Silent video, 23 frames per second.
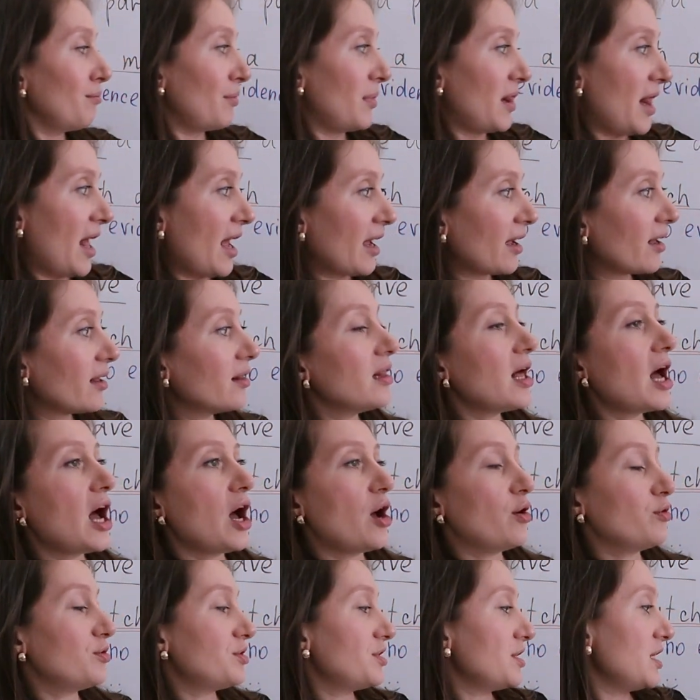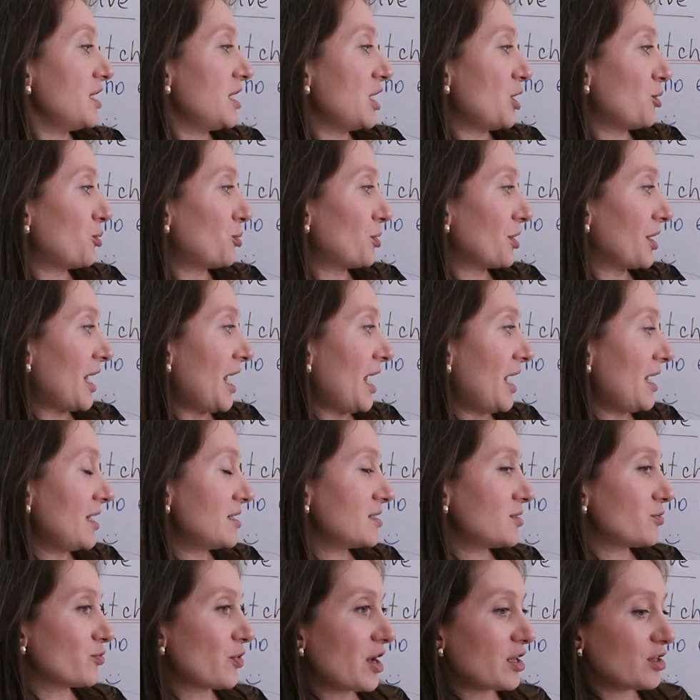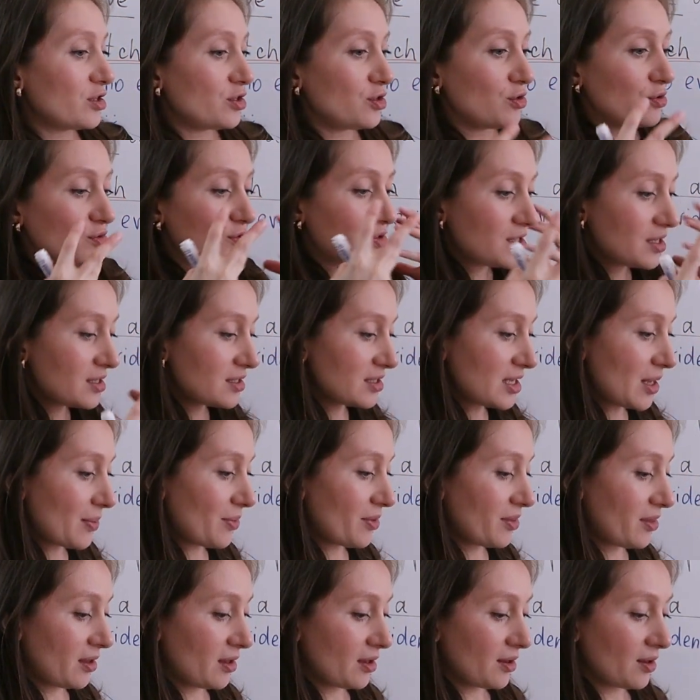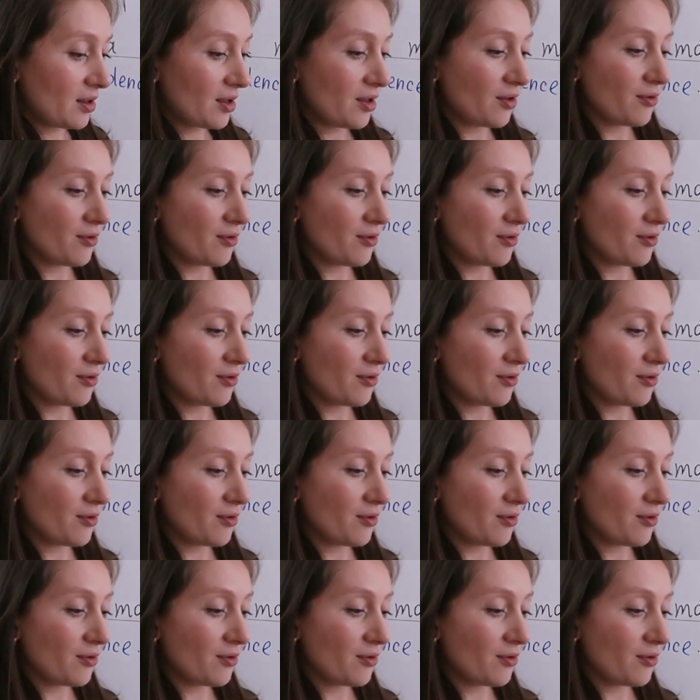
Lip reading: Black clouds in our case, right? You see something.